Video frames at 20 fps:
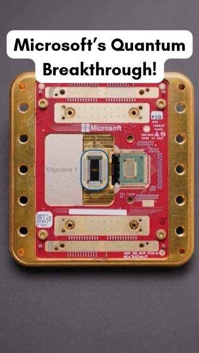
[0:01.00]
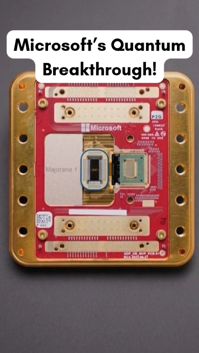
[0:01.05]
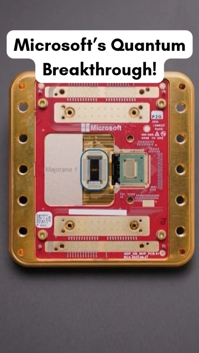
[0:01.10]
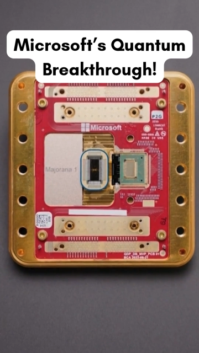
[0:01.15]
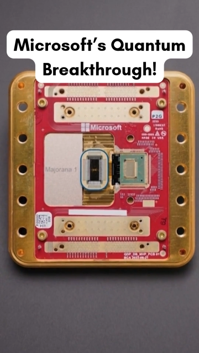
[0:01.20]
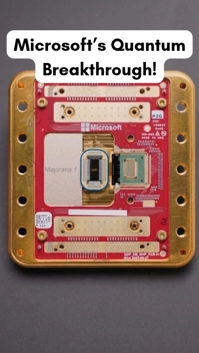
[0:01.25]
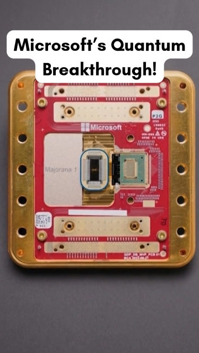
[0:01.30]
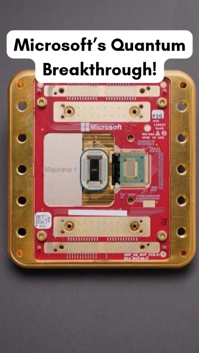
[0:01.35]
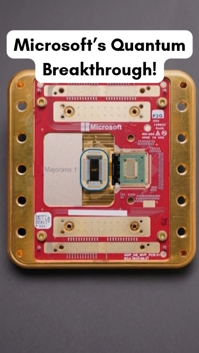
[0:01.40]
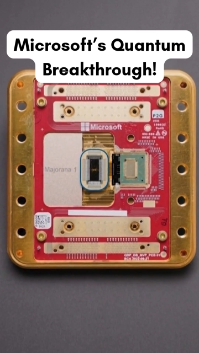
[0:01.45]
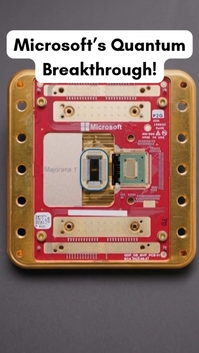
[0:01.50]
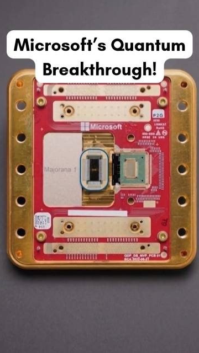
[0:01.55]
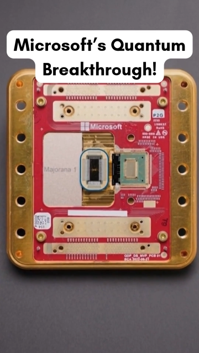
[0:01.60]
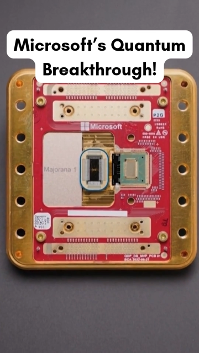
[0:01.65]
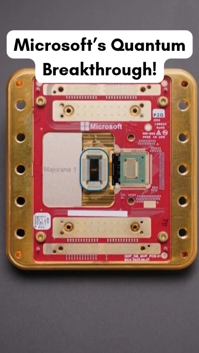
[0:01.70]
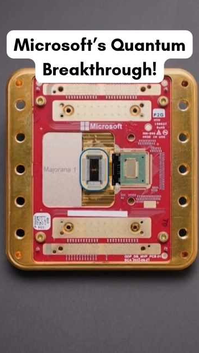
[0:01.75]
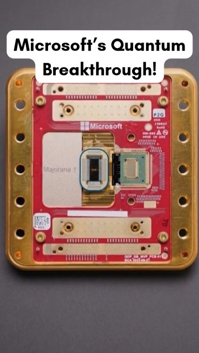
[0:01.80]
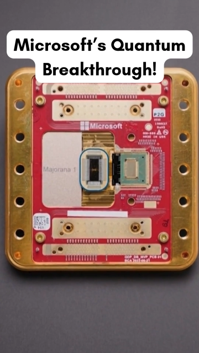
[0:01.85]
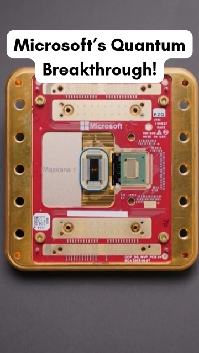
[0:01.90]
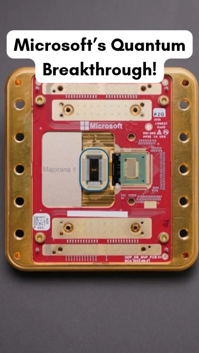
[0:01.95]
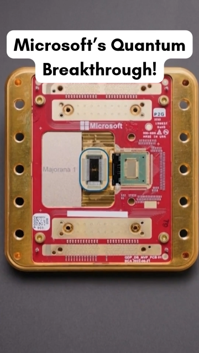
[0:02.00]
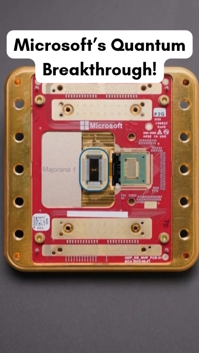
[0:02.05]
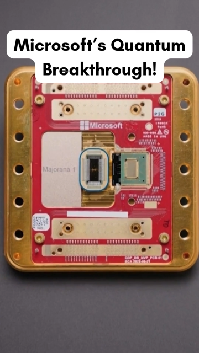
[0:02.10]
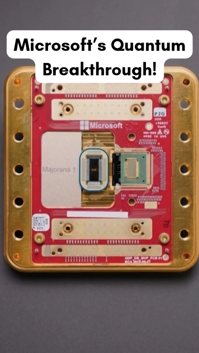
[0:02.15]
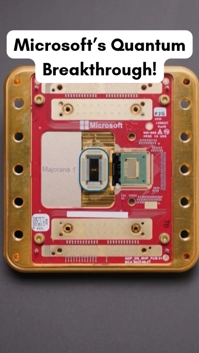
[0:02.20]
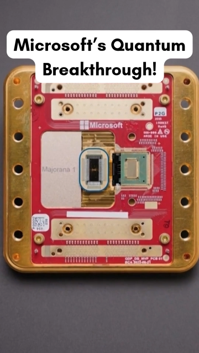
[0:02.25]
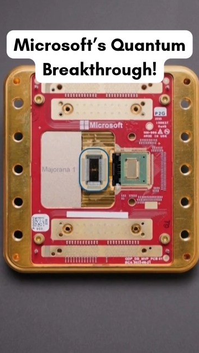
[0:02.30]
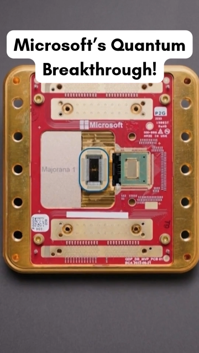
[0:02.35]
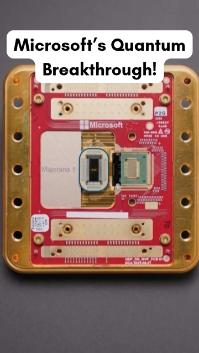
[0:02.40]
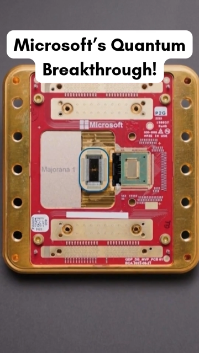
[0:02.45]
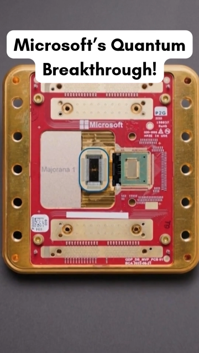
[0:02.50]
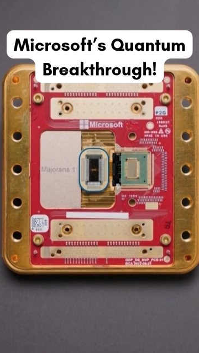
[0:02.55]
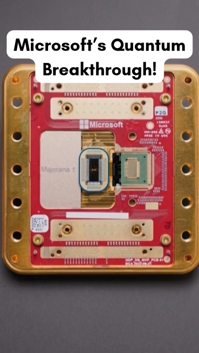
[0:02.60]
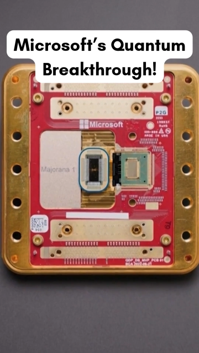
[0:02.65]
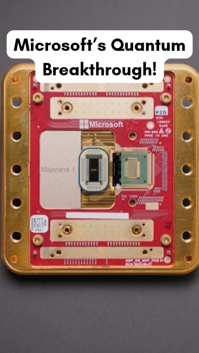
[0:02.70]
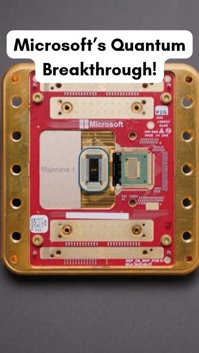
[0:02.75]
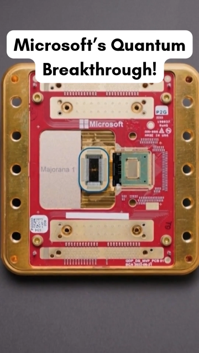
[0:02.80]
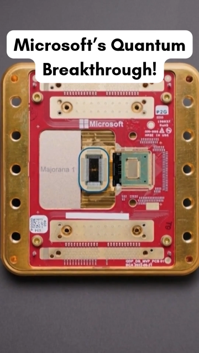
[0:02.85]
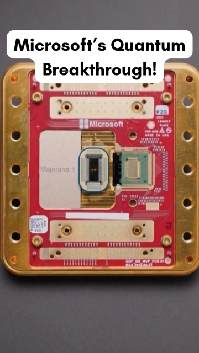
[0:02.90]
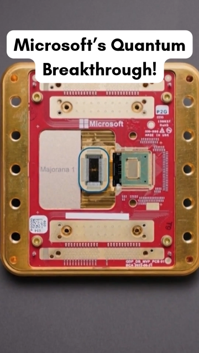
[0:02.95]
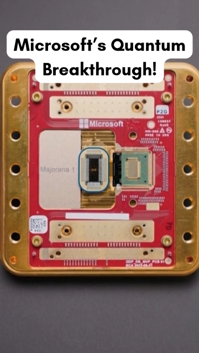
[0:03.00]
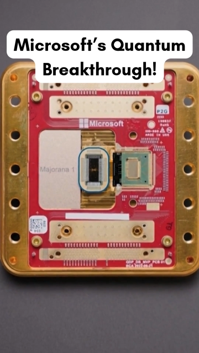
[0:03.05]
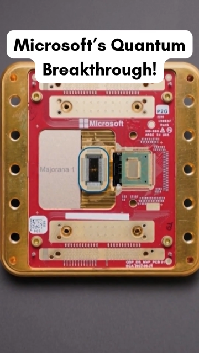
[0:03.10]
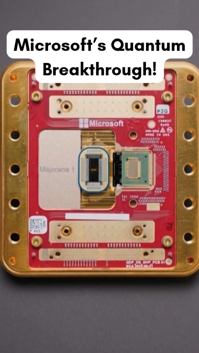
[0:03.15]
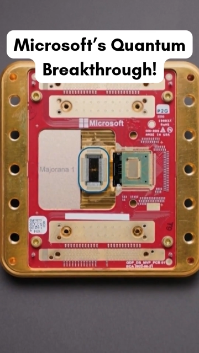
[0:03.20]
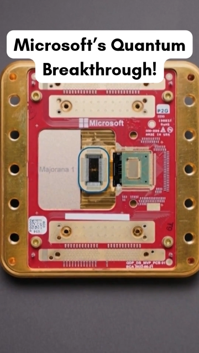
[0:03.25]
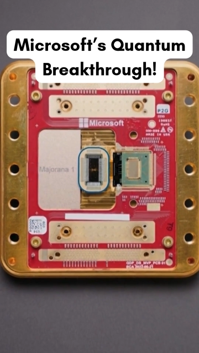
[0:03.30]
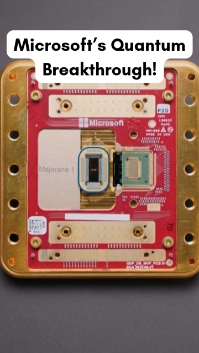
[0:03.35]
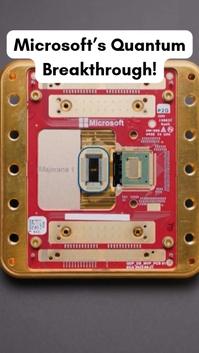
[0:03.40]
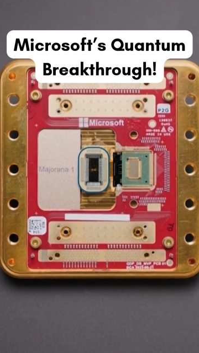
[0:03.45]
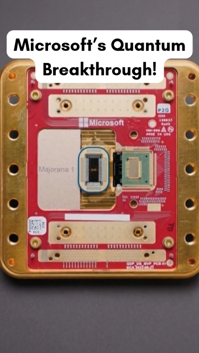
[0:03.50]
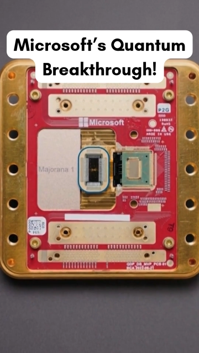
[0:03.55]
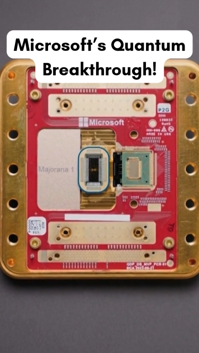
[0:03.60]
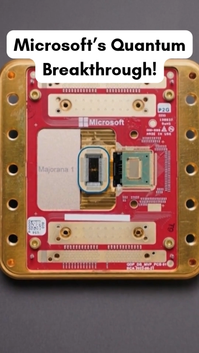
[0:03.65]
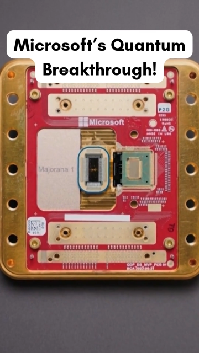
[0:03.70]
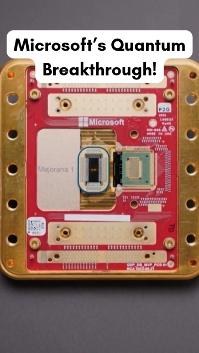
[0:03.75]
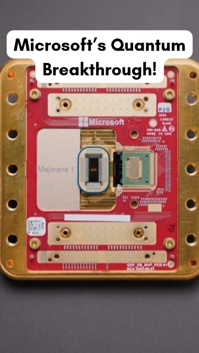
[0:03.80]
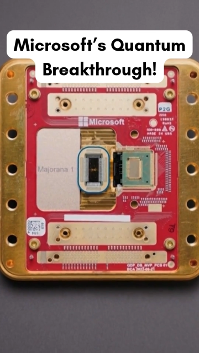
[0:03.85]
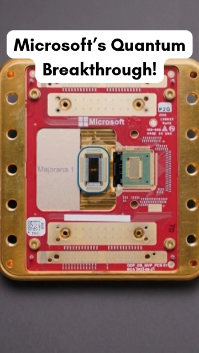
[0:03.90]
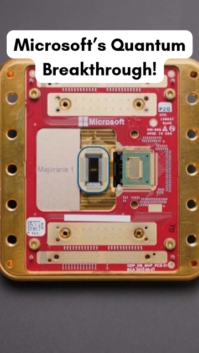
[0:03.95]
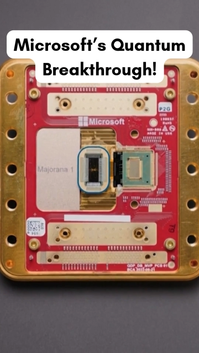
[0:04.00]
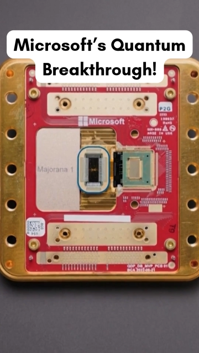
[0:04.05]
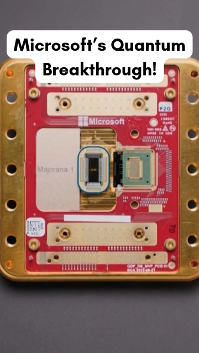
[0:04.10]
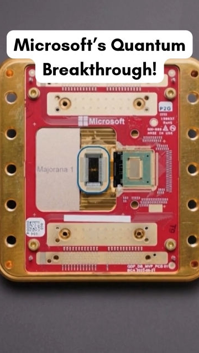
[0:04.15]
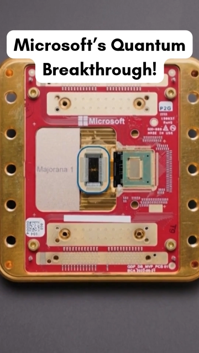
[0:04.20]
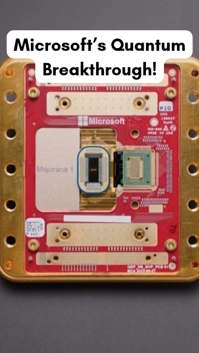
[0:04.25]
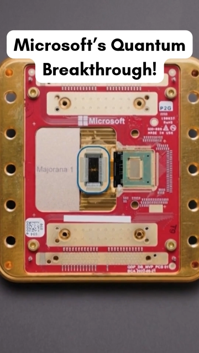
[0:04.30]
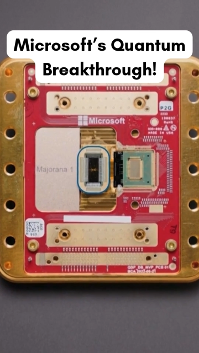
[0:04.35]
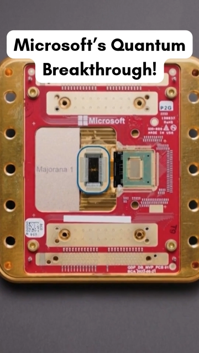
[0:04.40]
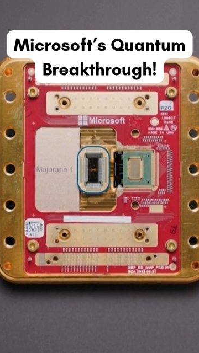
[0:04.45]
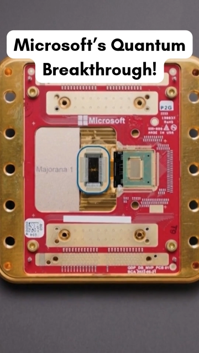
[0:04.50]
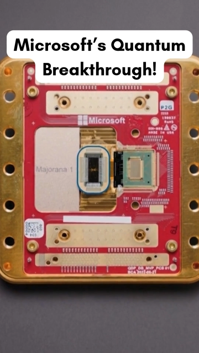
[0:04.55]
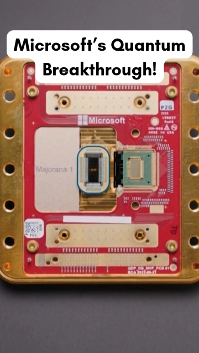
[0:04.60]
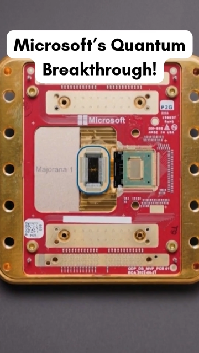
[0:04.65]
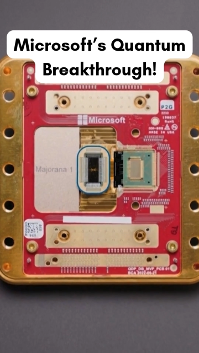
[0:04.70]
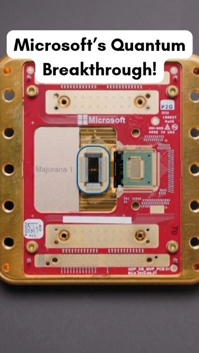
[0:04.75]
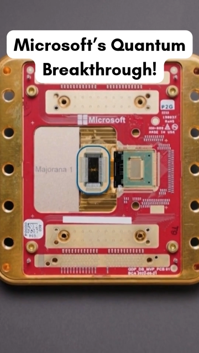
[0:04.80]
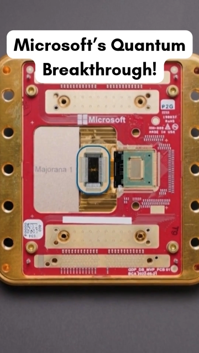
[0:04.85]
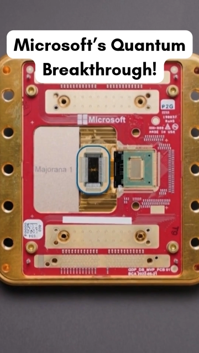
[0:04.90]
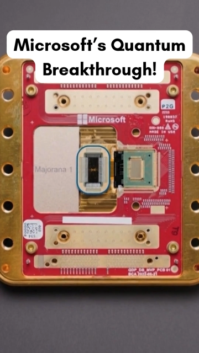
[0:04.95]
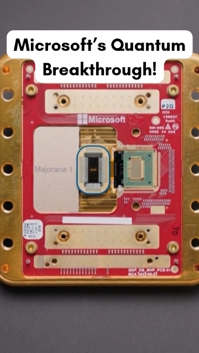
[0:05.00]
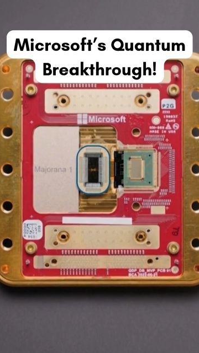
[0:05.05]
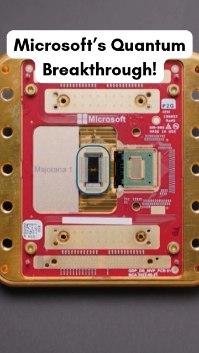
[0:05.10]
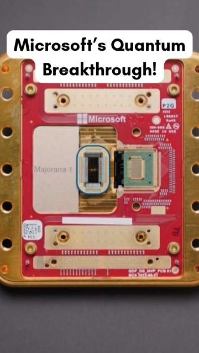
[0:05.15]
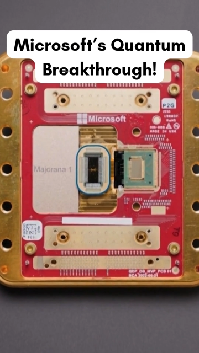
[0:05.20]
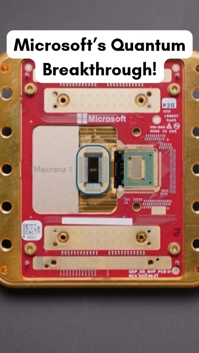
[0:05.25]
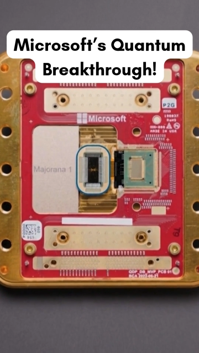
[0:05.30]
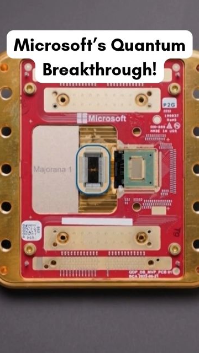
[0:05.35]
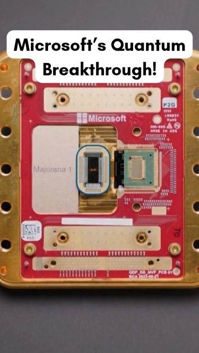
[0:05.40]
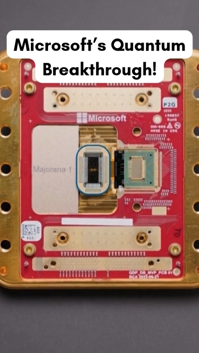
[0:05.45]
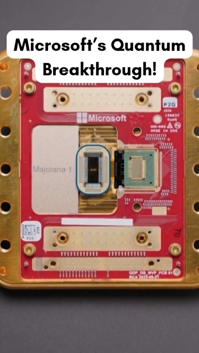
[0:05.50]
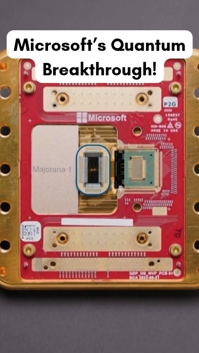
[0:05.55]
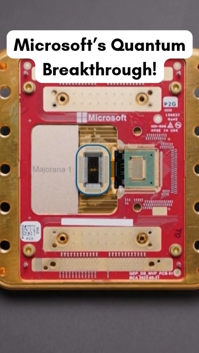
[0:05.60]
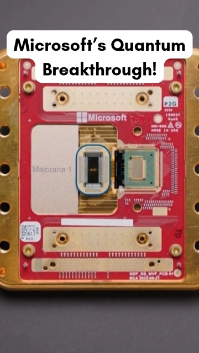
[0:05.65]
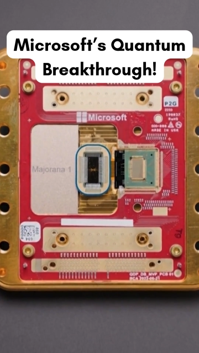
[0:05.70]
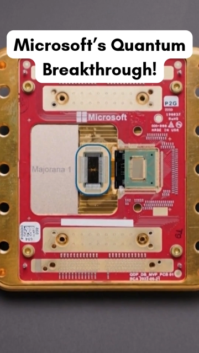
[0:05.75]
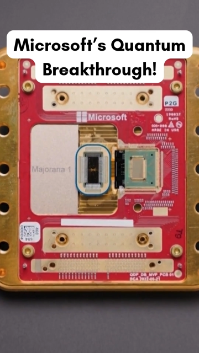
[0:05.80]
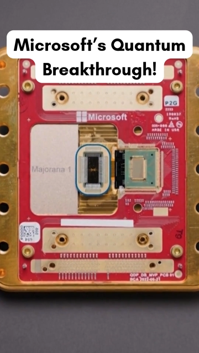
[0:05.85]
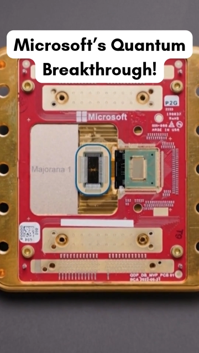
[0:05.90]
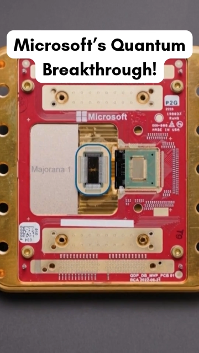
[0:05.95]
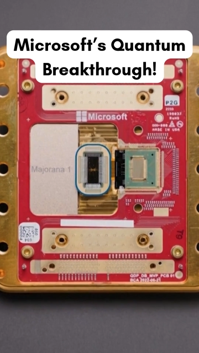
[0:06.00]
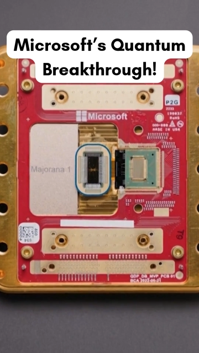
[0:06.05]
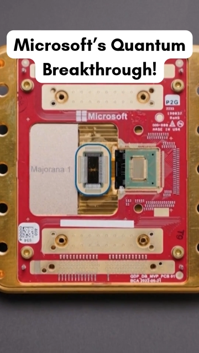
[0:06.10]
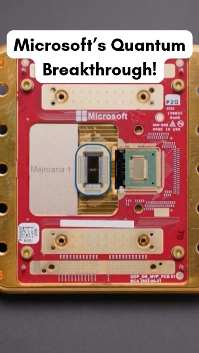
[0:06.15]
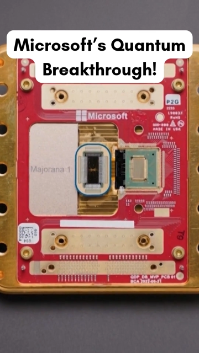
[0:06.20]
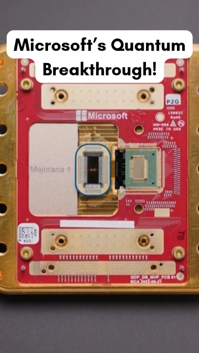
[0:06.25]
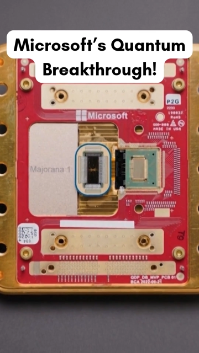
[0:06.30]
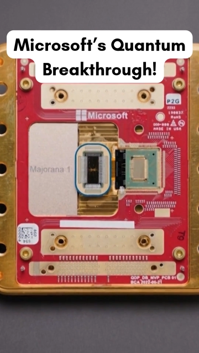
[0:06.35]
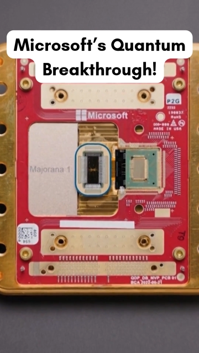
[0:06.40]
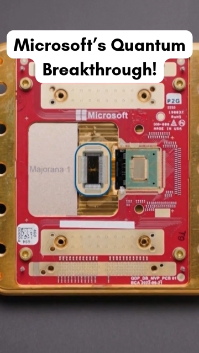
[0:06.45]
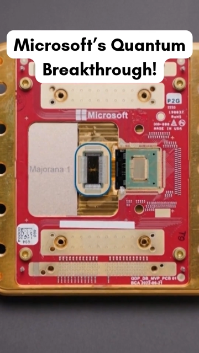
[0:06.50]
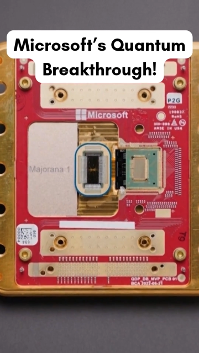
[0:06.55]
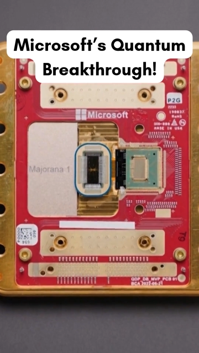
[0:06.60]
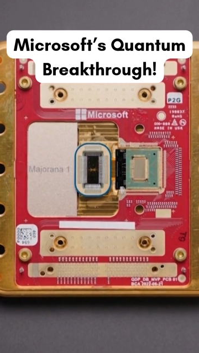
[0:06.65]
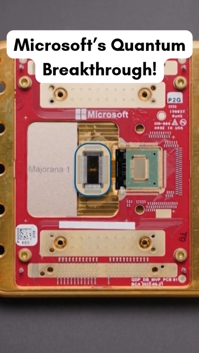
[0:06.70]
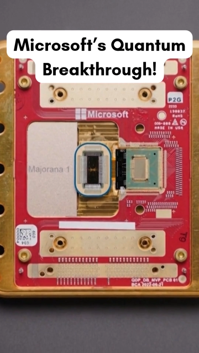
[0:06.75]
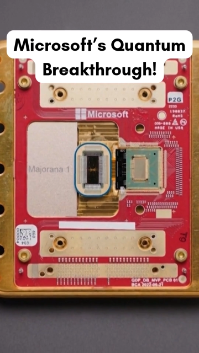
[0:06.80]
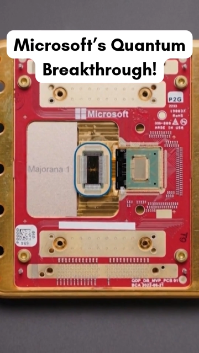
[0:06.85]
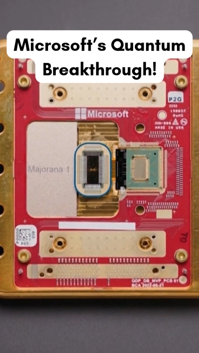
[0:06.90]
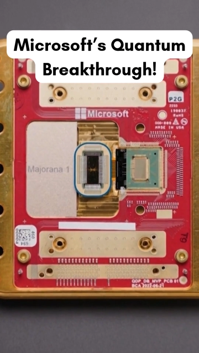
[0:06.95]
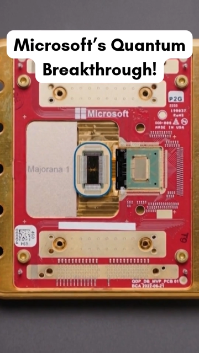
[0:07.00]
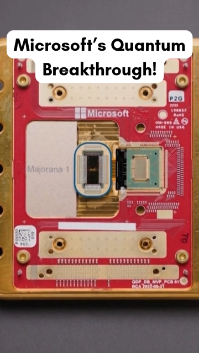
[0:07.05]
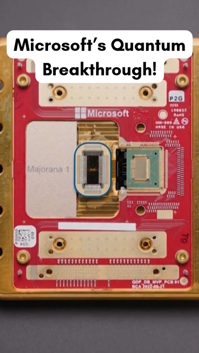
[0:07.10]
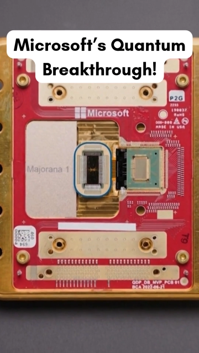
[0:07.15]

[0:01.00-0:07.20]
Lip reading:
Nobody's mouth can be seen.